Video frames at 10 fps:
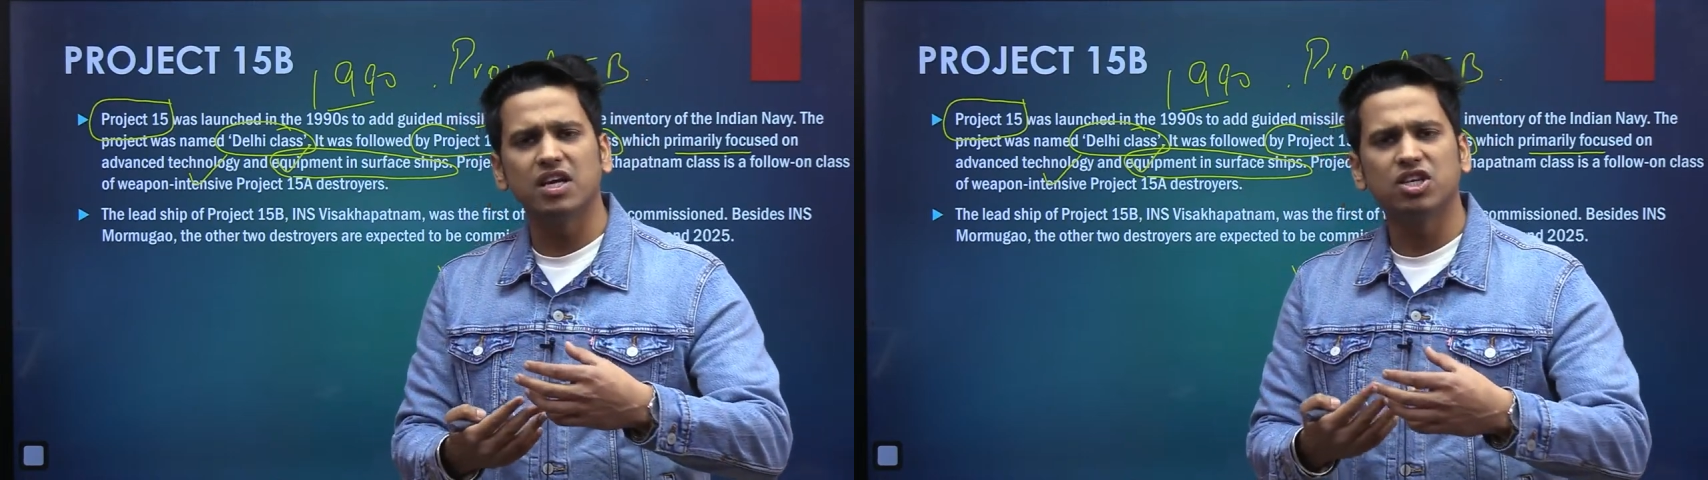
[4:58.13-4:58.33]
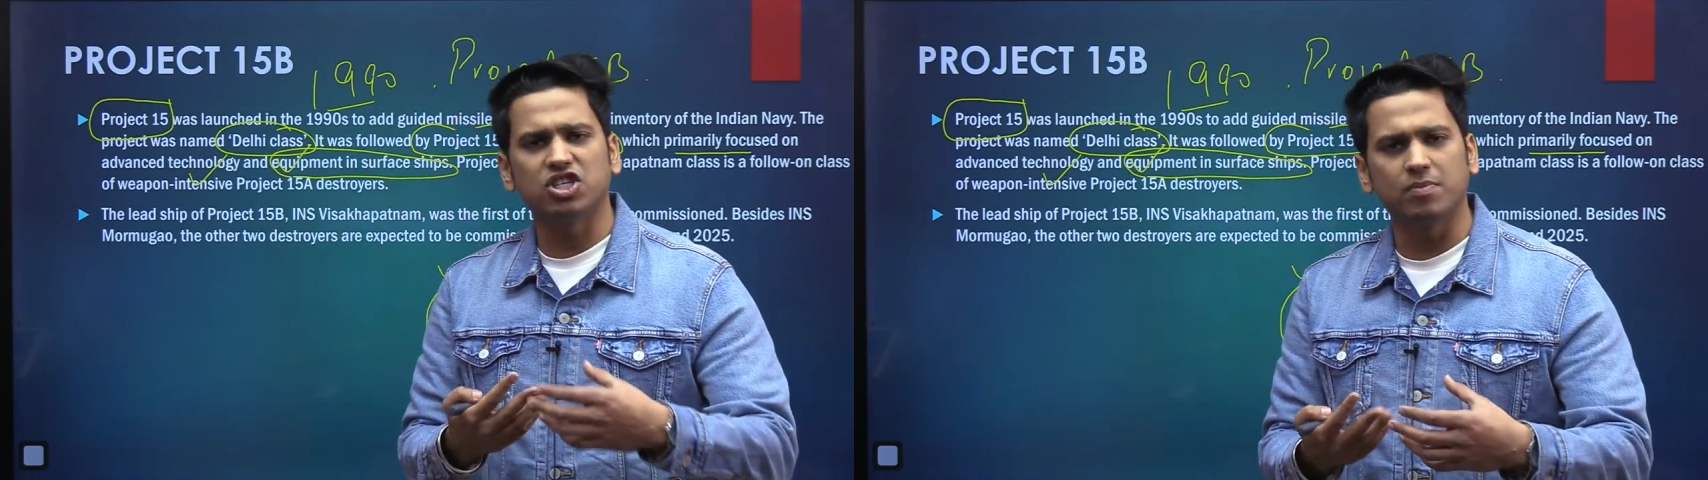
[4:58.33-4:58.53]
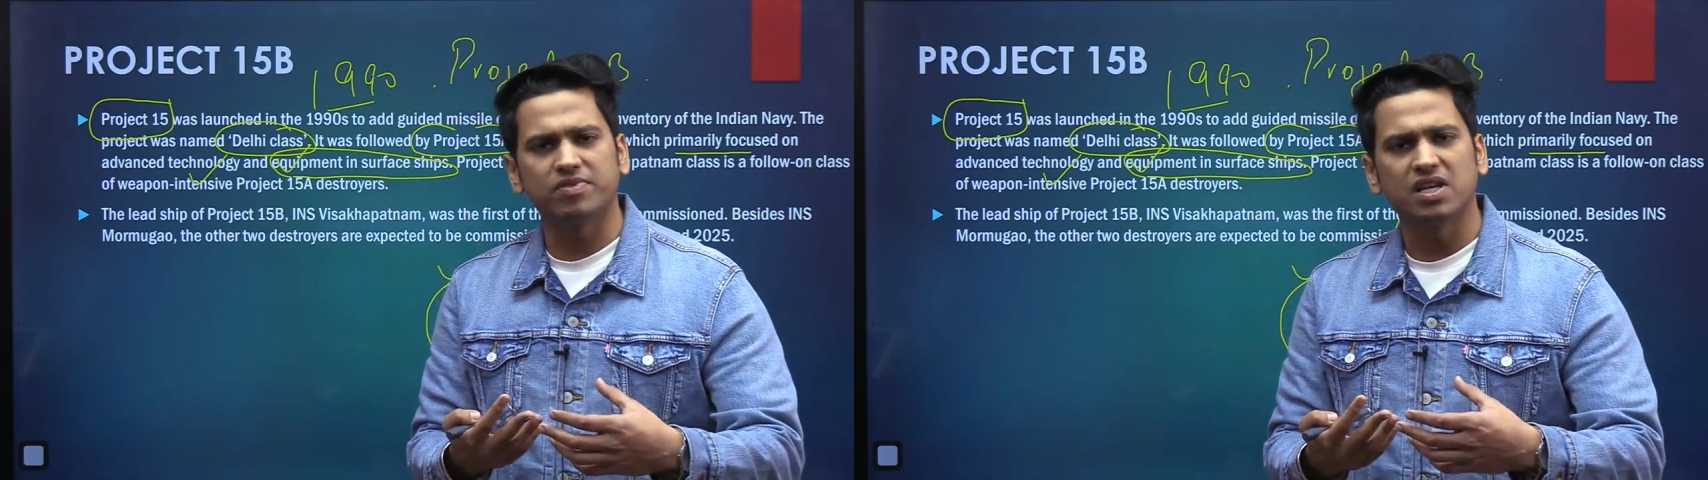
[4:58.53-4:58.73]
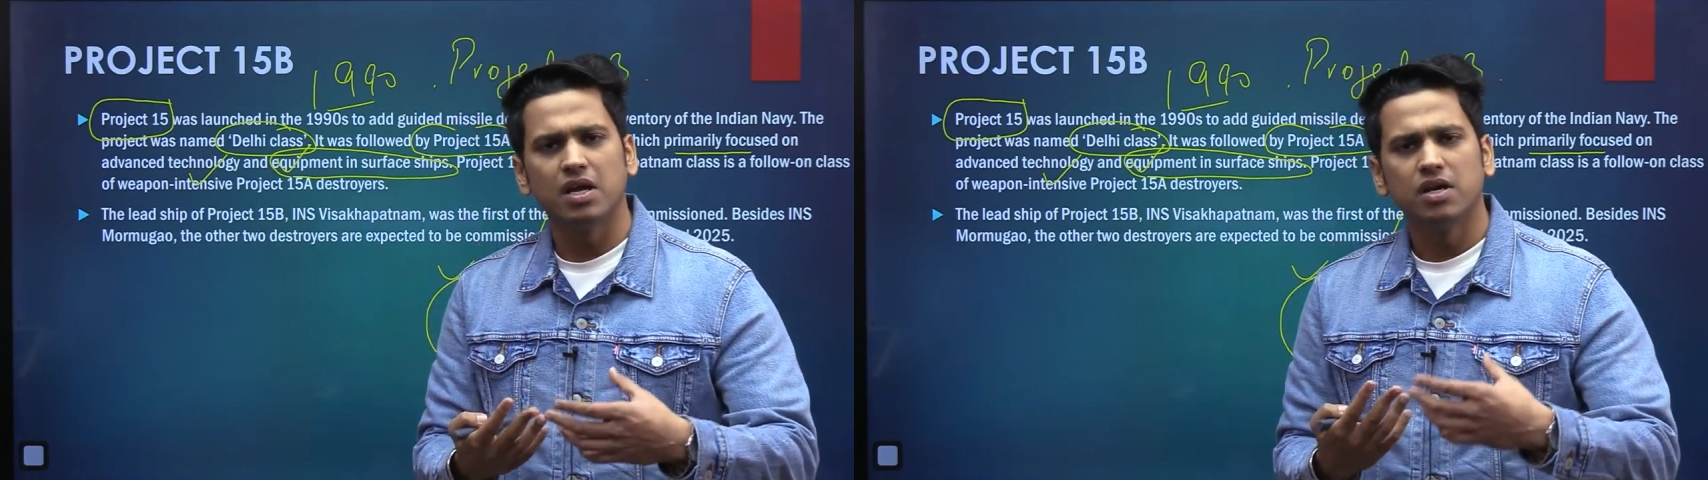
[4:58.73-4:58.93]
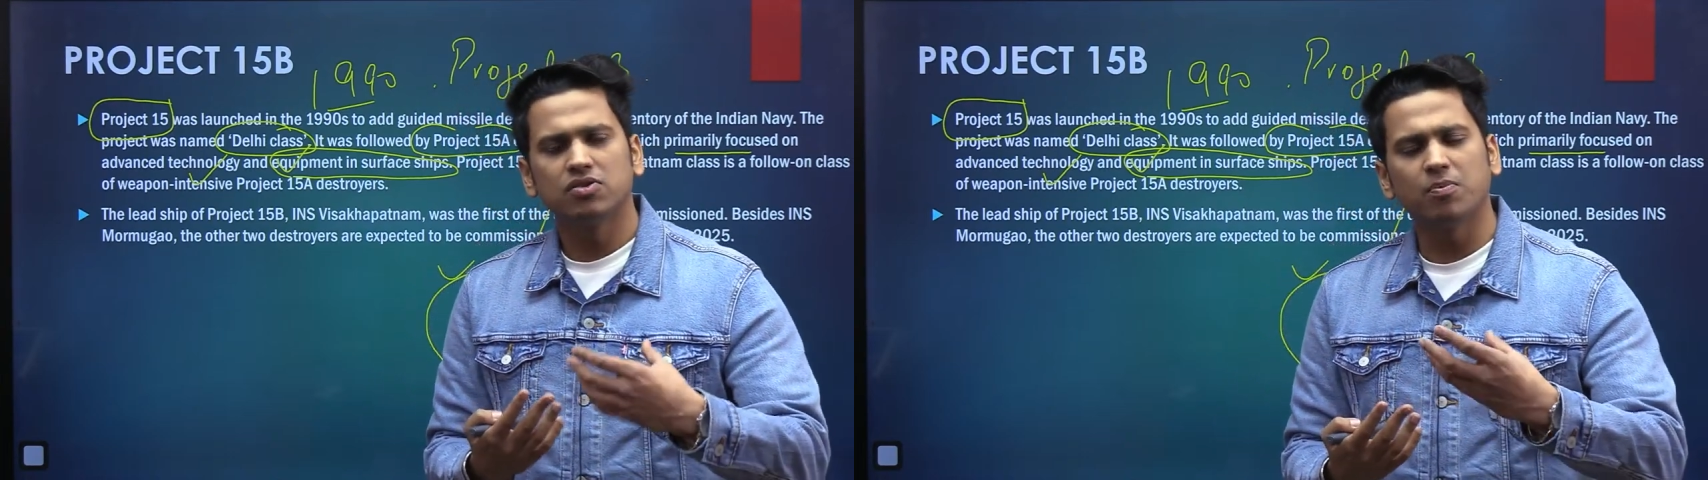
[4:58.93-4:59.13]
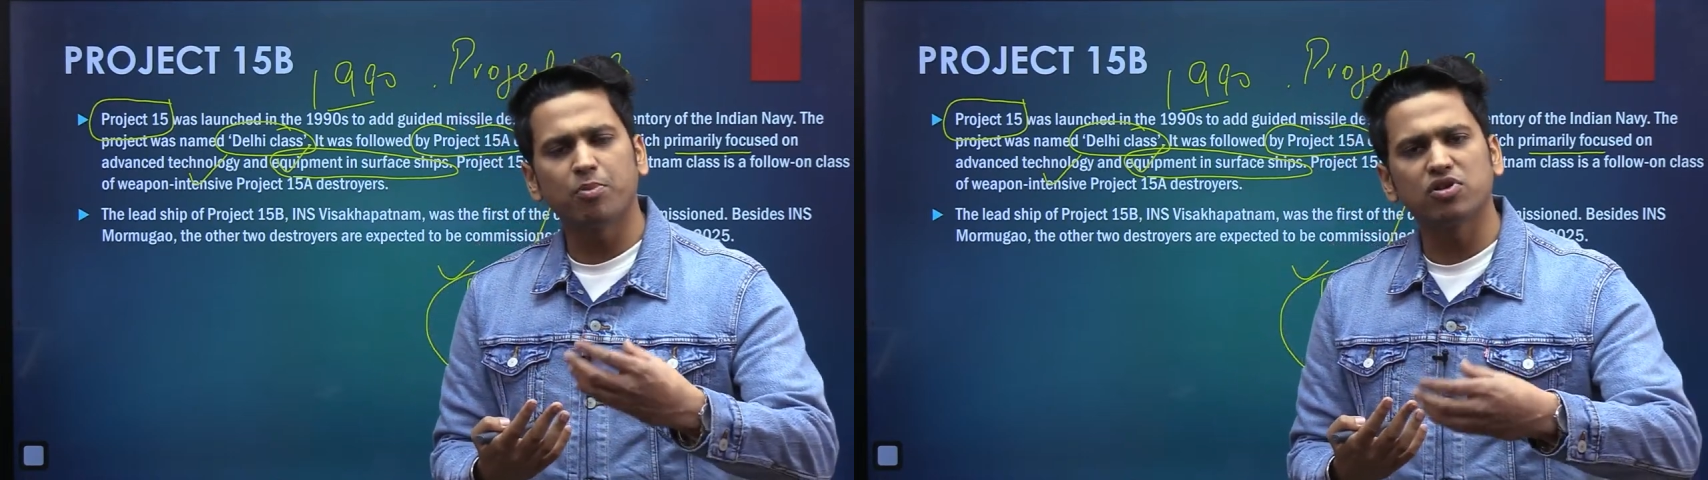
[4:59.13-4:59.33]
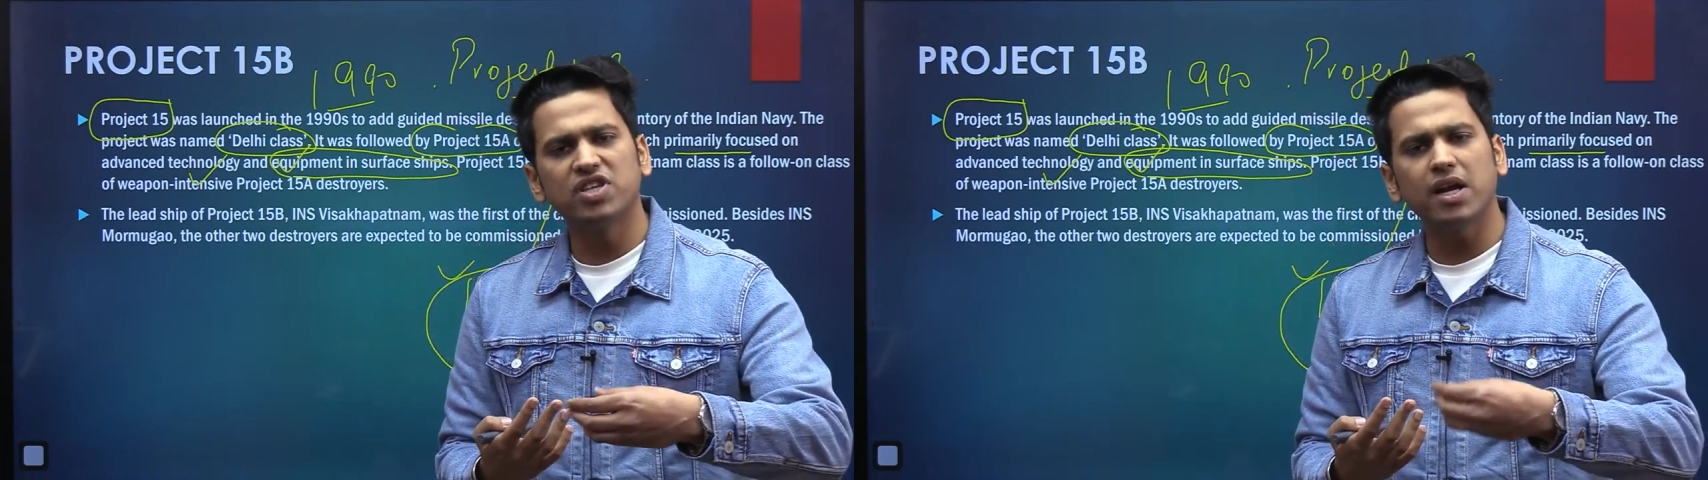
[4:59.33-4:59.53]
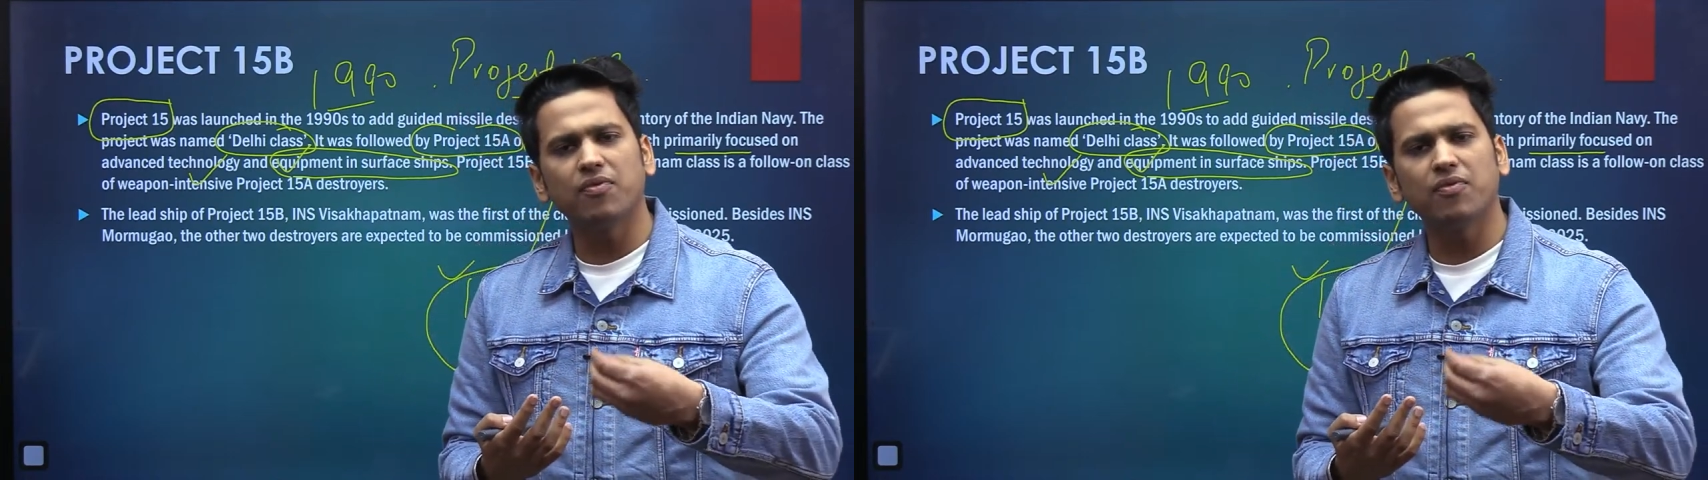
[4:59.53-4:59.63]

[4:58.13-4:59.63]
ships. So, Project